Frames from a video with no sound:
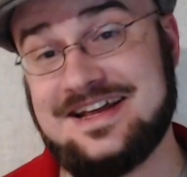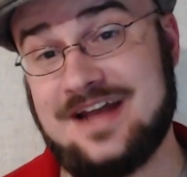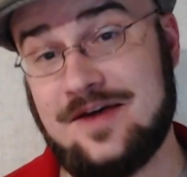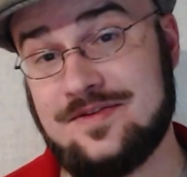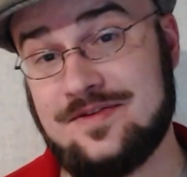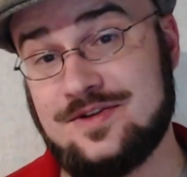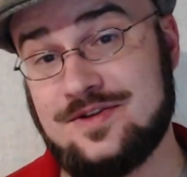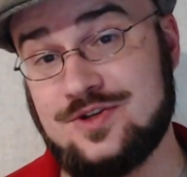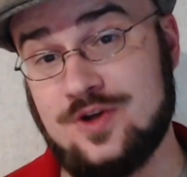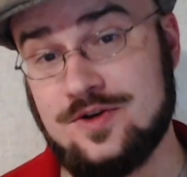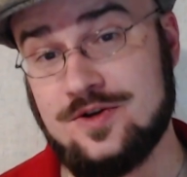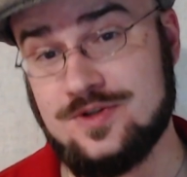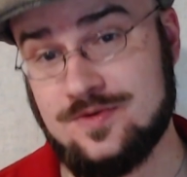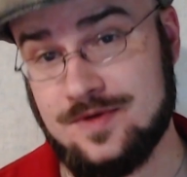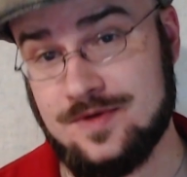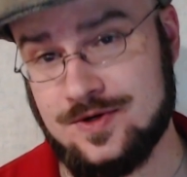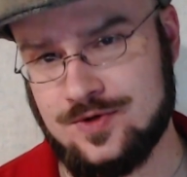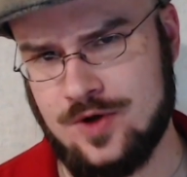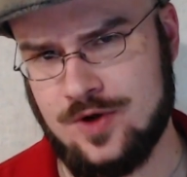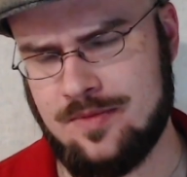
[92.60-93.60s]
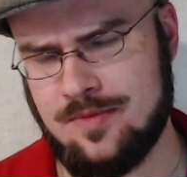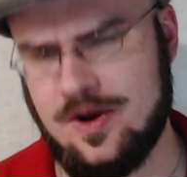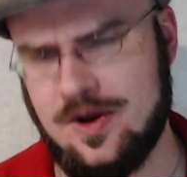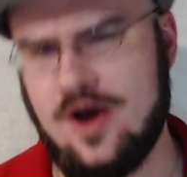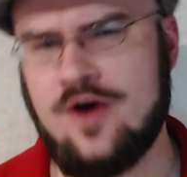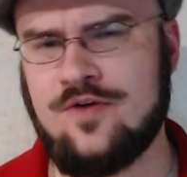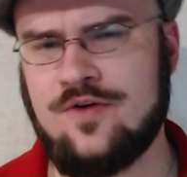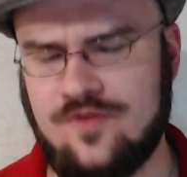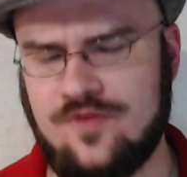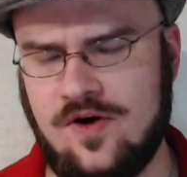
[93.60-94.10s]
Chosen One trope
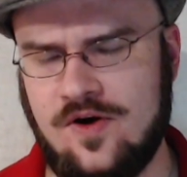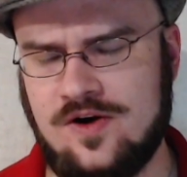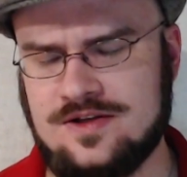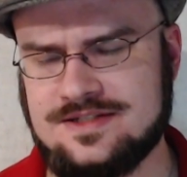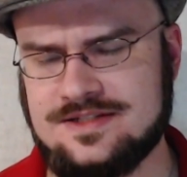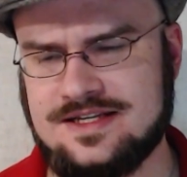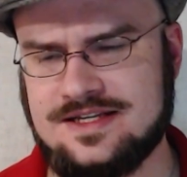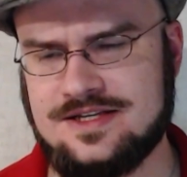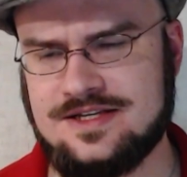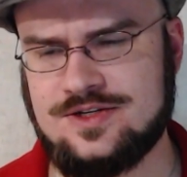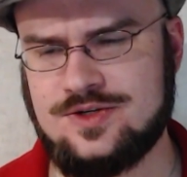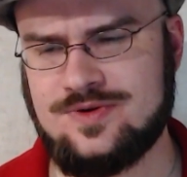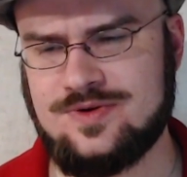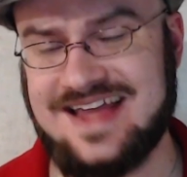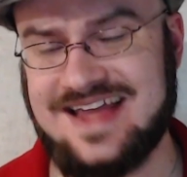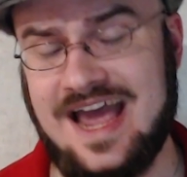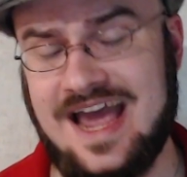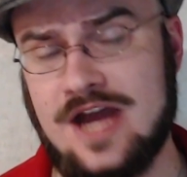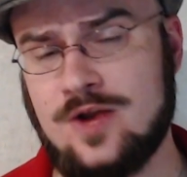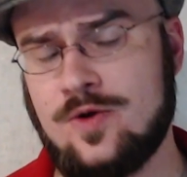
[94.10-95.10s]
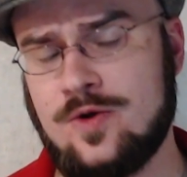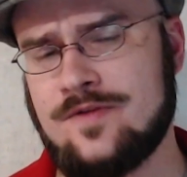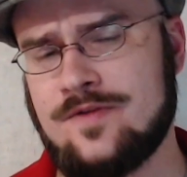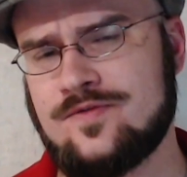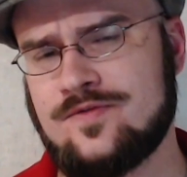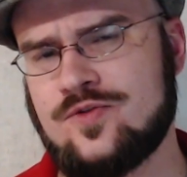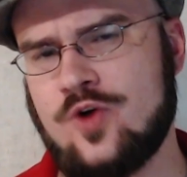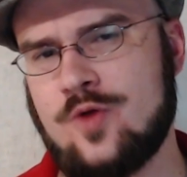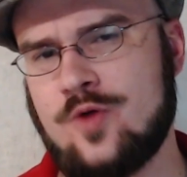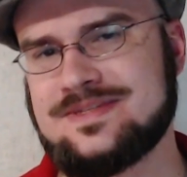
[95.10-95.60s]
falls into a category of
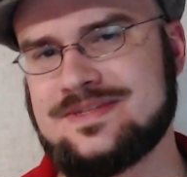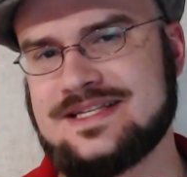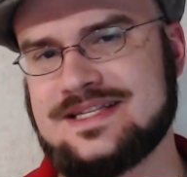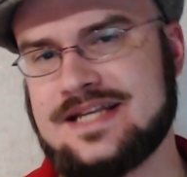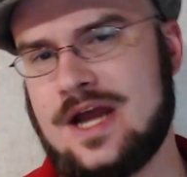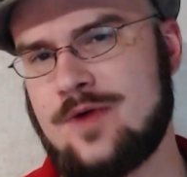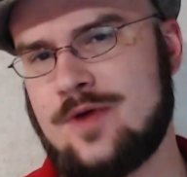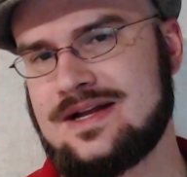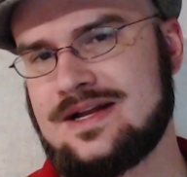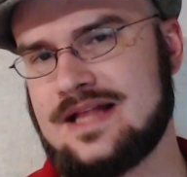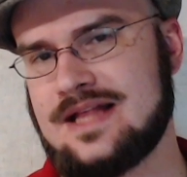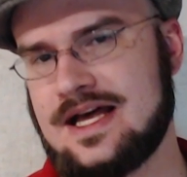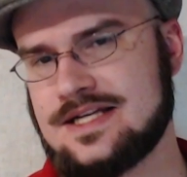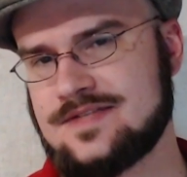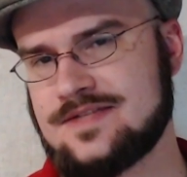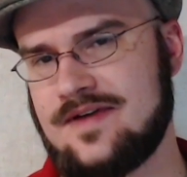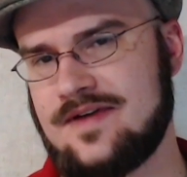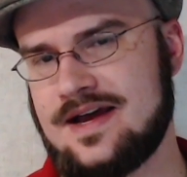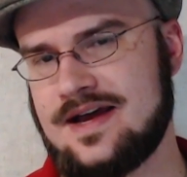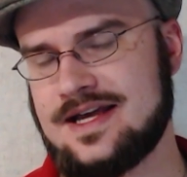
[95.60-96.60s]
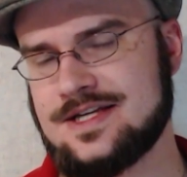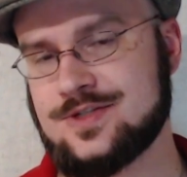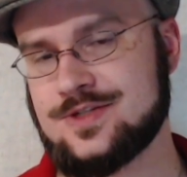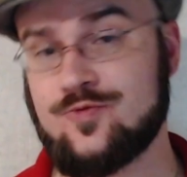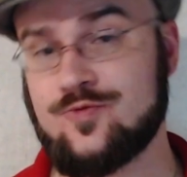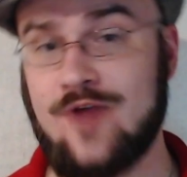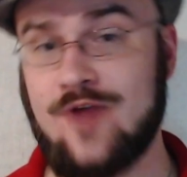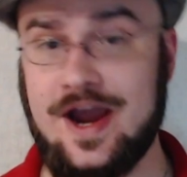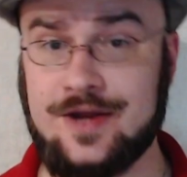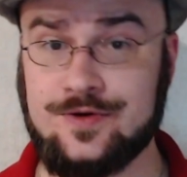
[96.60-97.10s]
tropes that I would classify as
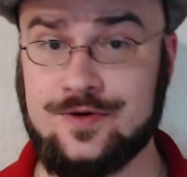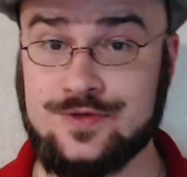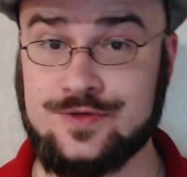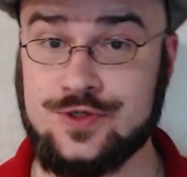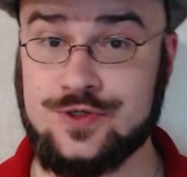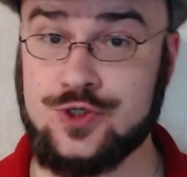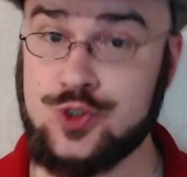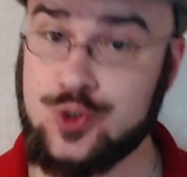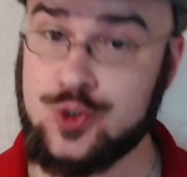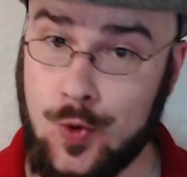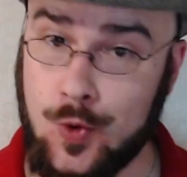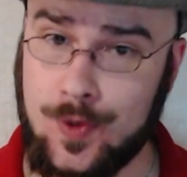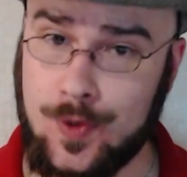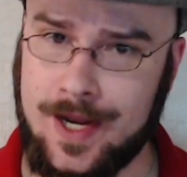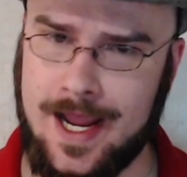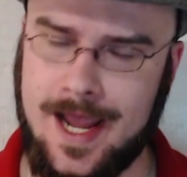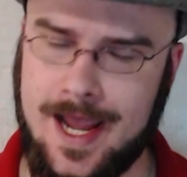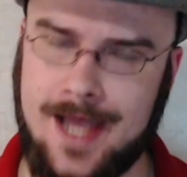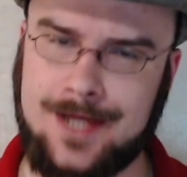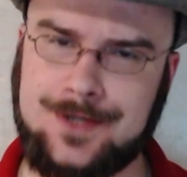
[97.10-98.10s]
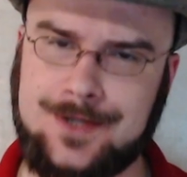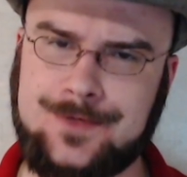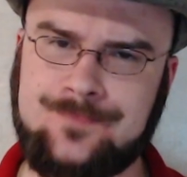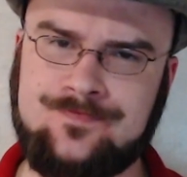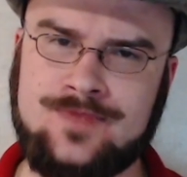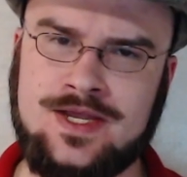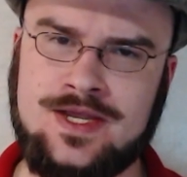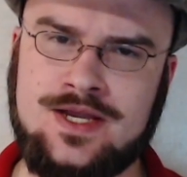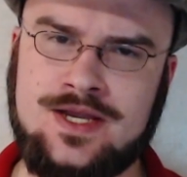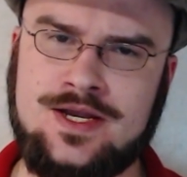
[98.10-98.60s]
writer's shorthand.
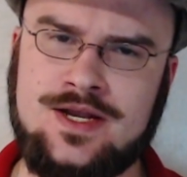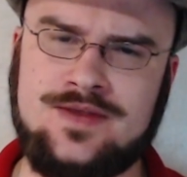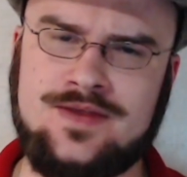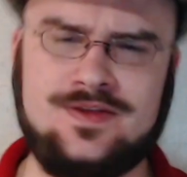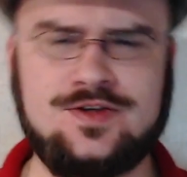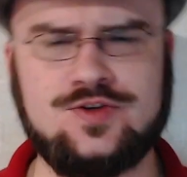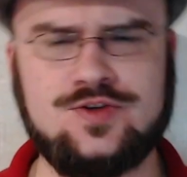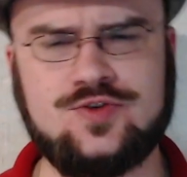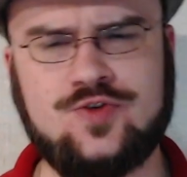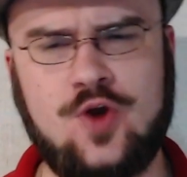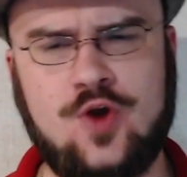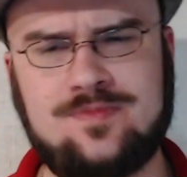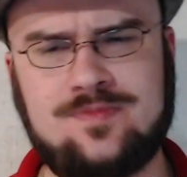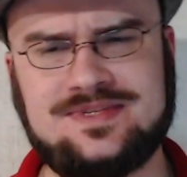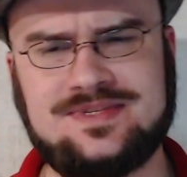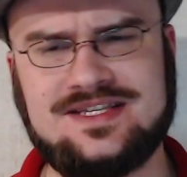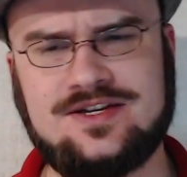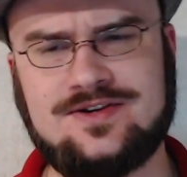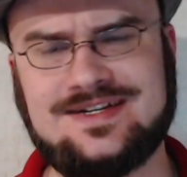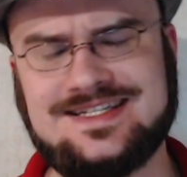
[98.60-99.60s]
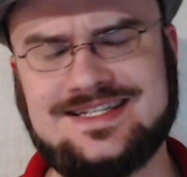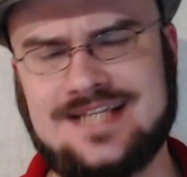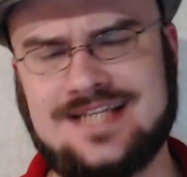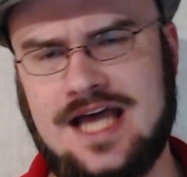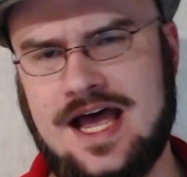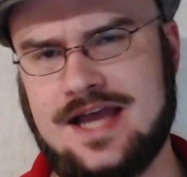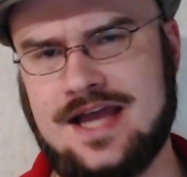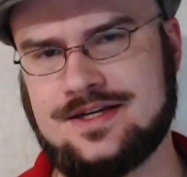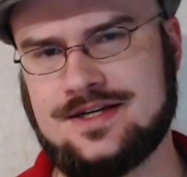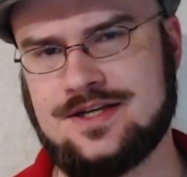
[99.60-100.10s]
These are tropes that are
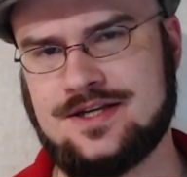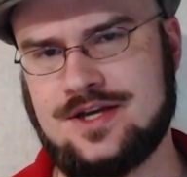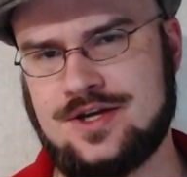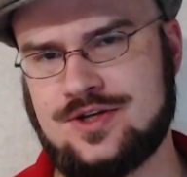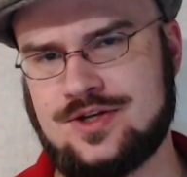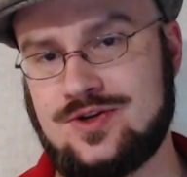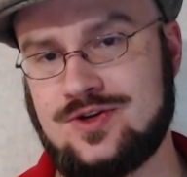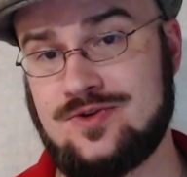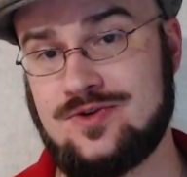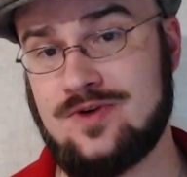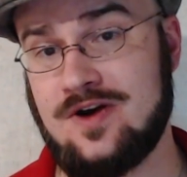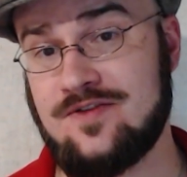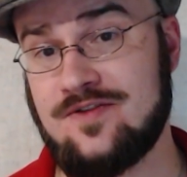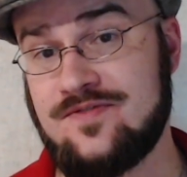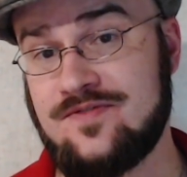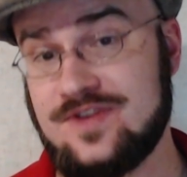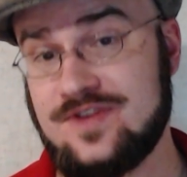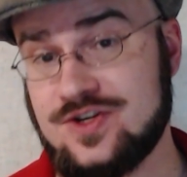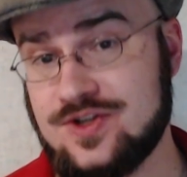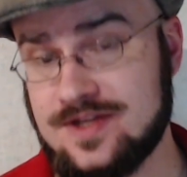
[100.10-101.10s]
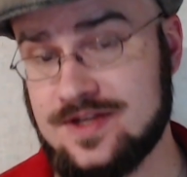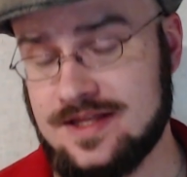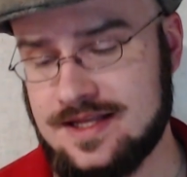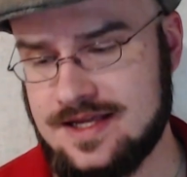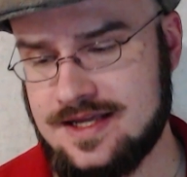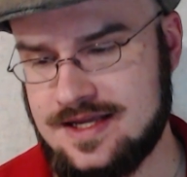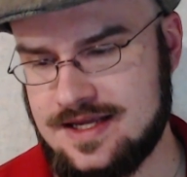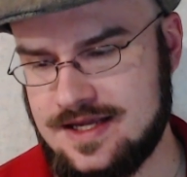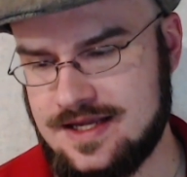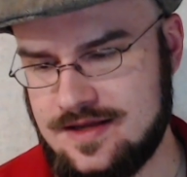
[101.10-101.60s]
designed to
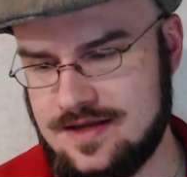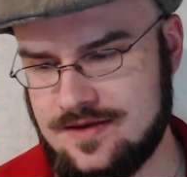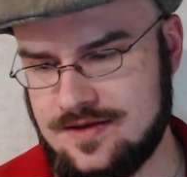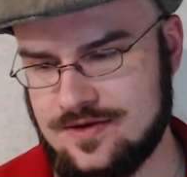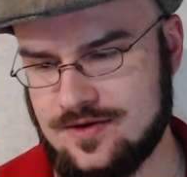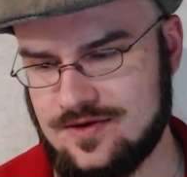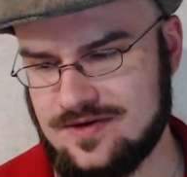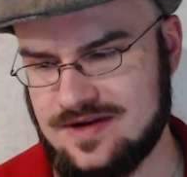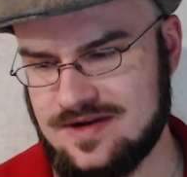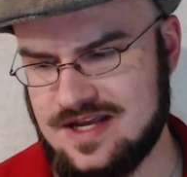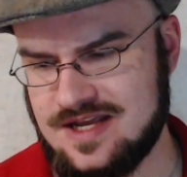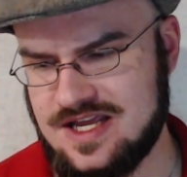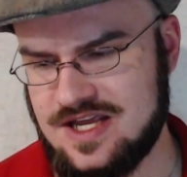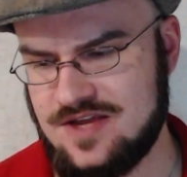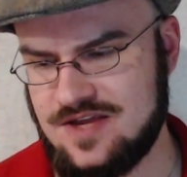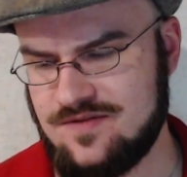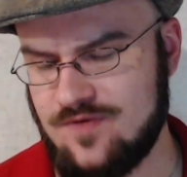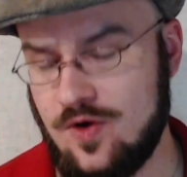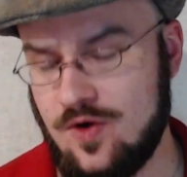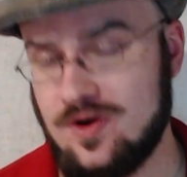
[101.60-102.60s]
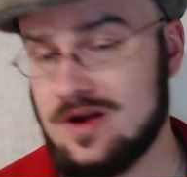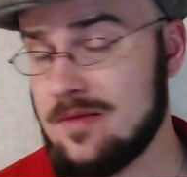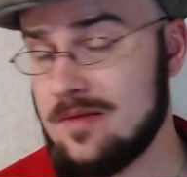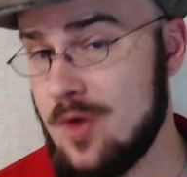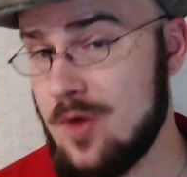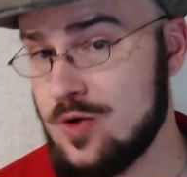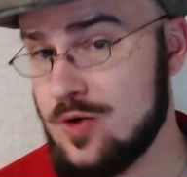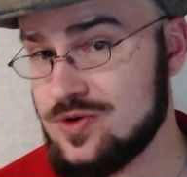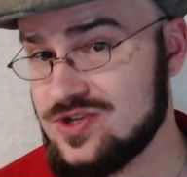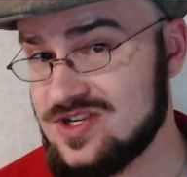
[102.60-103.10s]
efficiently either evoke an
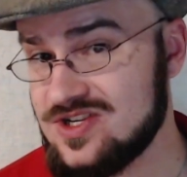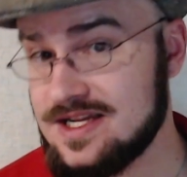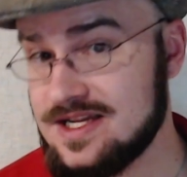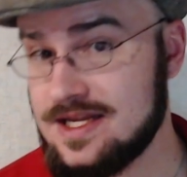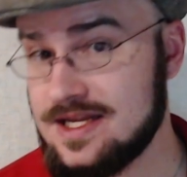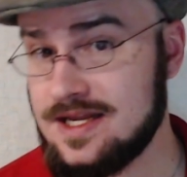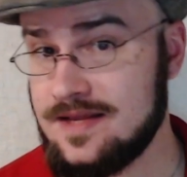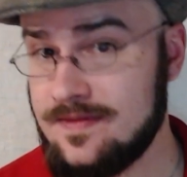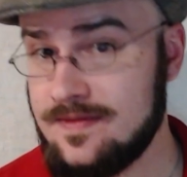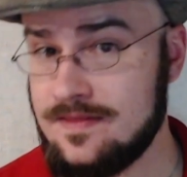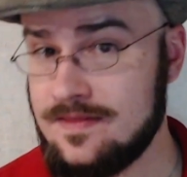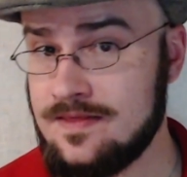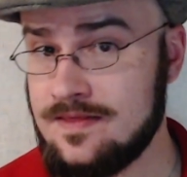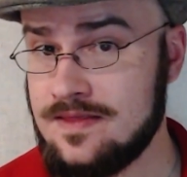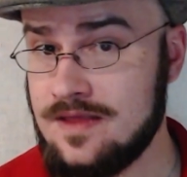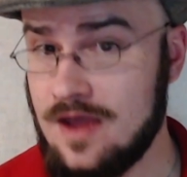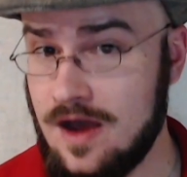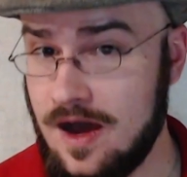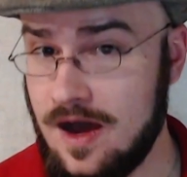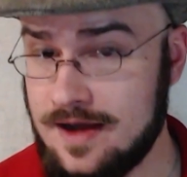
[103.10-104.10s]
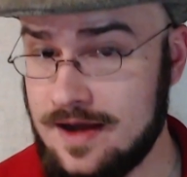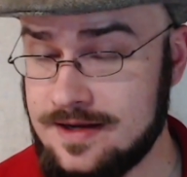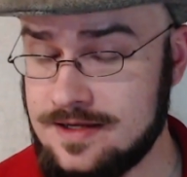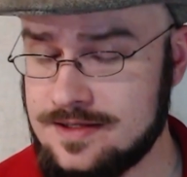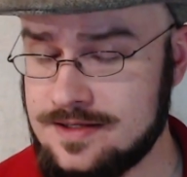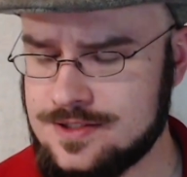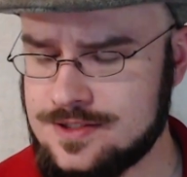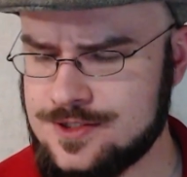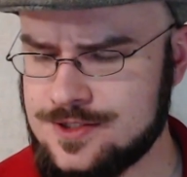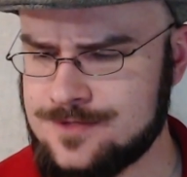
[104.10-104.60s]
emotion in the
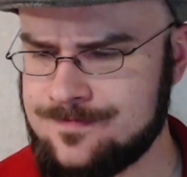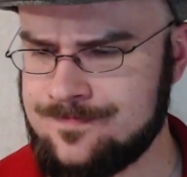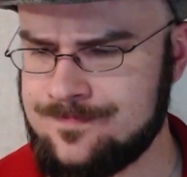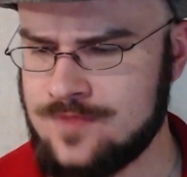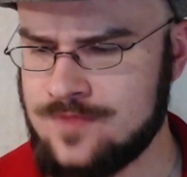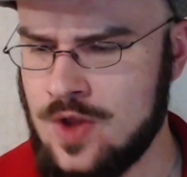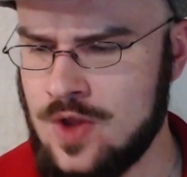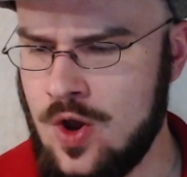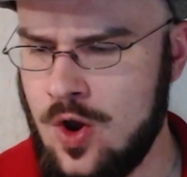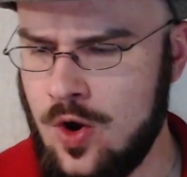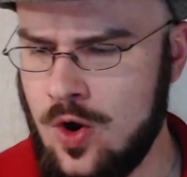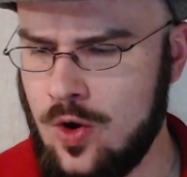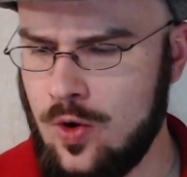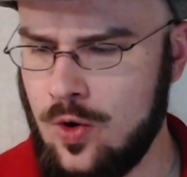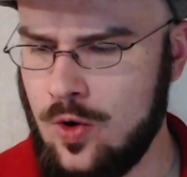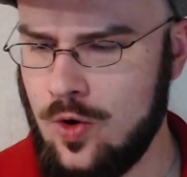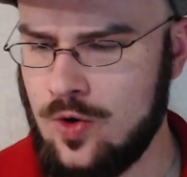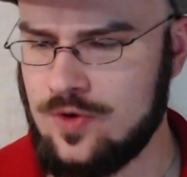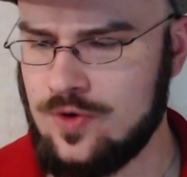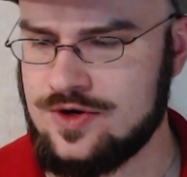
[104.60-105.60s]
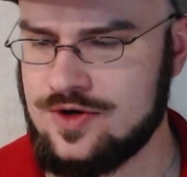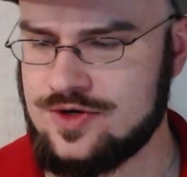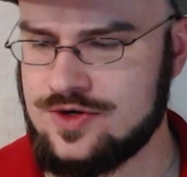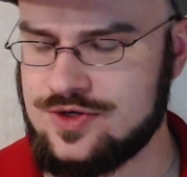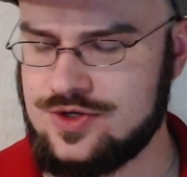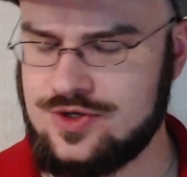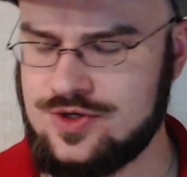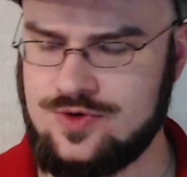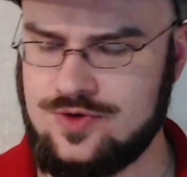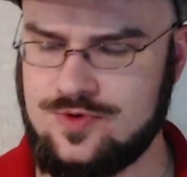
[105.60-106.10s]
audience or
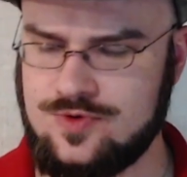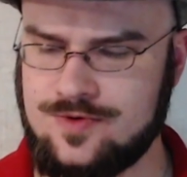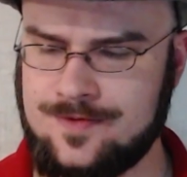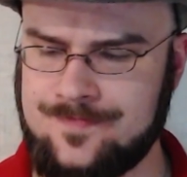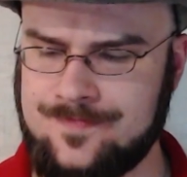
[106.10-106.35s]
to,